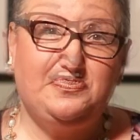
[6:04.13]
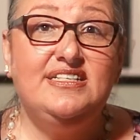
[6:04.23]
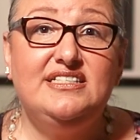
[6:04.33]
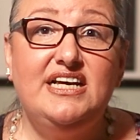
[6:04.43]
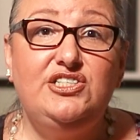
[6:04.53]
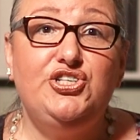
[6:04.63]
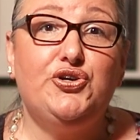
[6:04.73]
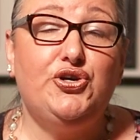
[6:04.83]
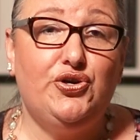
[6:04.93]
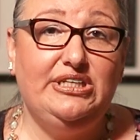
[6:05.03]
Assess
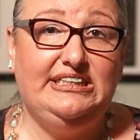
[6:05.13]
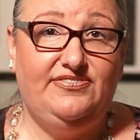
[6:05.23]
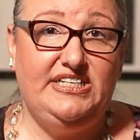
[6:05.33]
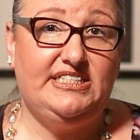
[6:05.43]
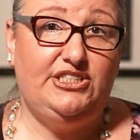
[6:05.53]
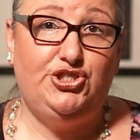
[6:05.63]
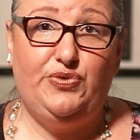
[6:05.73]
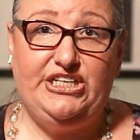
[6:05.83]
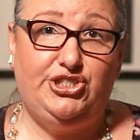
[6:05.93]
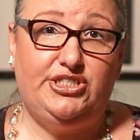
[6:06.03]
your current living
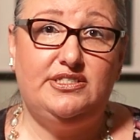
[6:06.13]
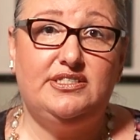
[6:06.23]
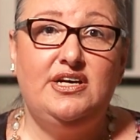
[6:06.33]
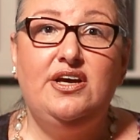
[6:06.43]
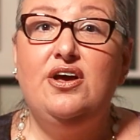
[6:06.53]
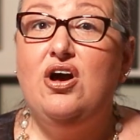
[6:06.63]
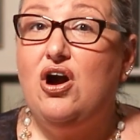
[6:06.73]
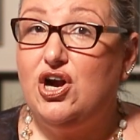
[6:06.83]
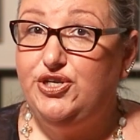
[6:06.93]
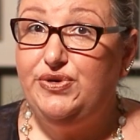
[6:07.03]
situations.
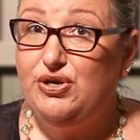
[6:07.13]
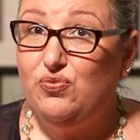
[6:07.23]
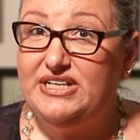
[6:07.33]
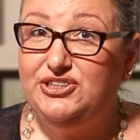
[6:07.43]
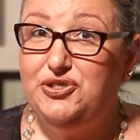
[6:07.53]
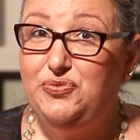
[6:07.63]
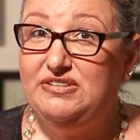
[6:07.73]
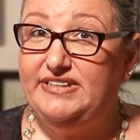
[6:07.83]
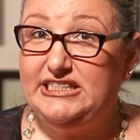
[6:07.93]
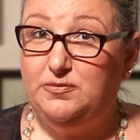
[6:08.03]
Are you in a rental
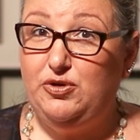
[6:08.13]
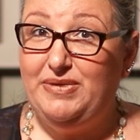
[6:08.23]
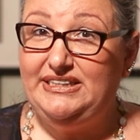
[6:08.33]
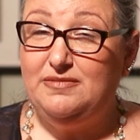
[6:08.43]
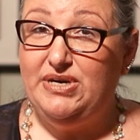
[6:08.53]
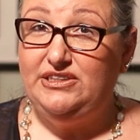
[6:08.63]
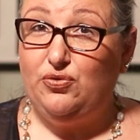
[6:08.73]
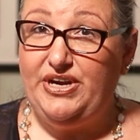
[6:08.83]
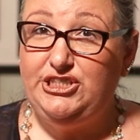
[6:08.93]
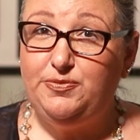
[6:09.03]
with flexible month-to-month
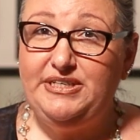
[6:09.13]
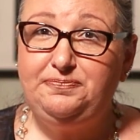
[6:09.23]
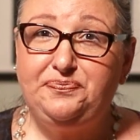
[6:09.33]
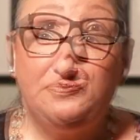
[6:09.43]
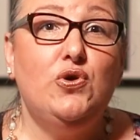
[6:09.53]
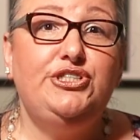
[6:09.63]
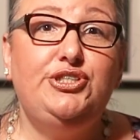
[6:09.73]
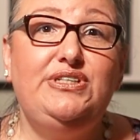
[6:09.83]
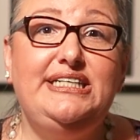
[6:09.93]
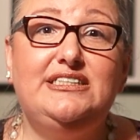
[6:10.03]
arrangement? Or do
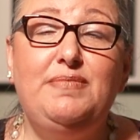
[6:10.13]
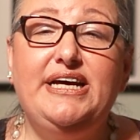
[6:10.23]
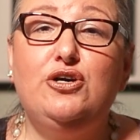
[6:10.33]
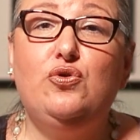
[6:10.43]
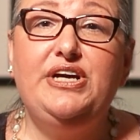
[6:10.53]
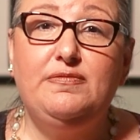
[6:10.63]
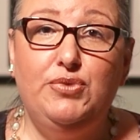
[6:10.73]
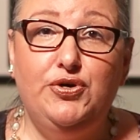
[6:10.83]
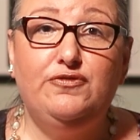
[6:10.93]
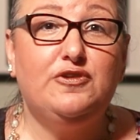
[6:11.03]
you need to make a quick
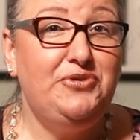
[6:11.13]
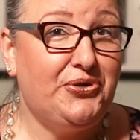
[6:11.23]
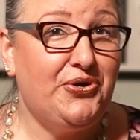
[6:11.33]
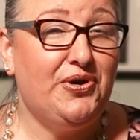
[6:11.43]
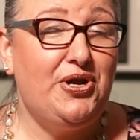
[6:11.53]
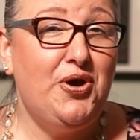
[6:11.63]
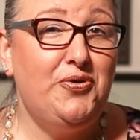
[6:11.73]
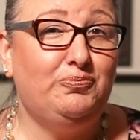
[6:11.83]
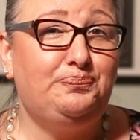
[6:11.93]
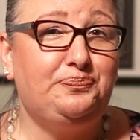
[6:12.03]
move from your current
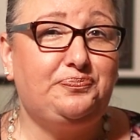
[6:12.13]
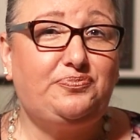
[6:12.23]
home?